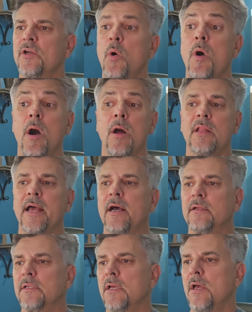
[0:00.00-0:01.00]
all
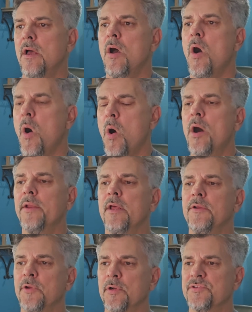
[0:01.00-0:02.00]
out
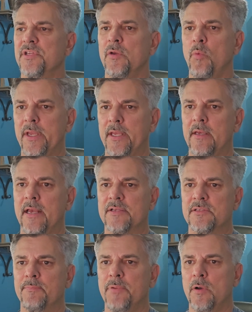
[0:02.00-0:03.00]
on nursing week
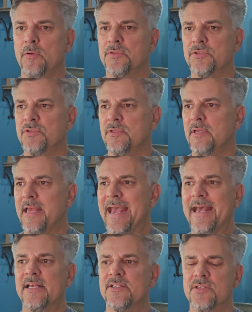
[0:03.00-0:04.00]
as
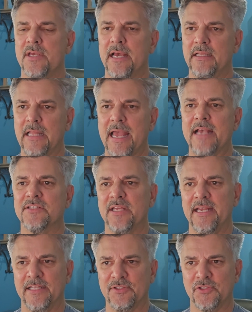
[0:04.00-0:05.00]
a
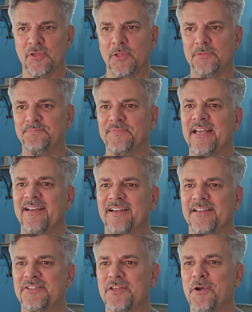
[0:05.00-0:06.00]
last insult.
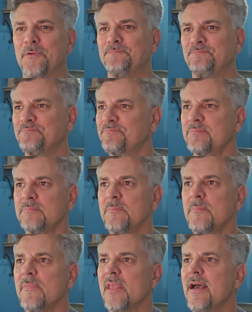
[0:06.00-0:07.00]
So,
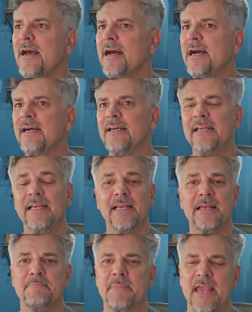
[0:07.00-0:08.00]
and
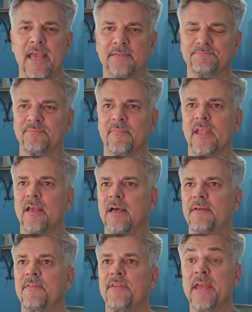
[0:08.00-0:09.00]

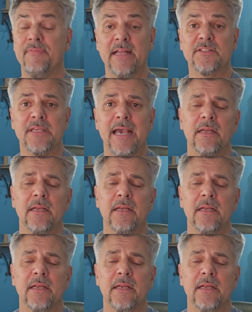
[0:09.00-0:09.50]
that's